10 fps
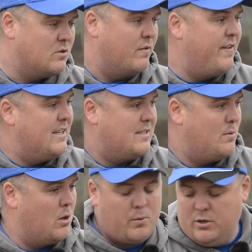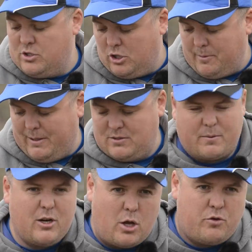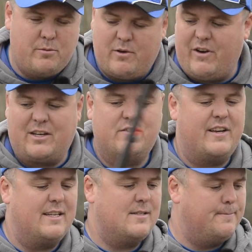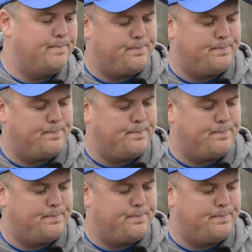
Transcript: So firstly, what I want to talk about, I'm going to go through my rigs first.